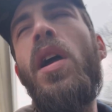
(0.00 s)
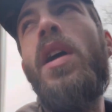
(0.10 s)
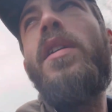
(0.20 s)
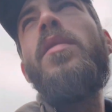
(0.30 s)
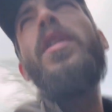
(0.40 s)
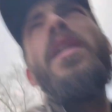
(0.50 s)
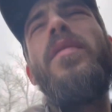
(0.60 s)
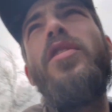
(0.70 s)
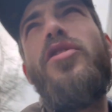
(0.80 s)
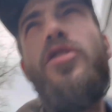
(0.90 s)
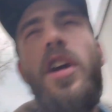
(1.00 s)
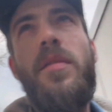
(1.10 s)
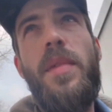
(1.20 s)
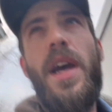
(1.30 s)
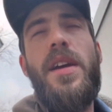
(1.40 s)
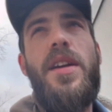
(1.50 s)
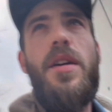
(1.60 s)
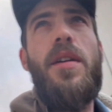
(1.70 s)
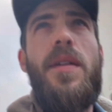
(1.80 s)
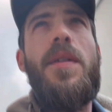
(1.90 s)
then we have this shed back
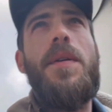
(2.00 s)
here,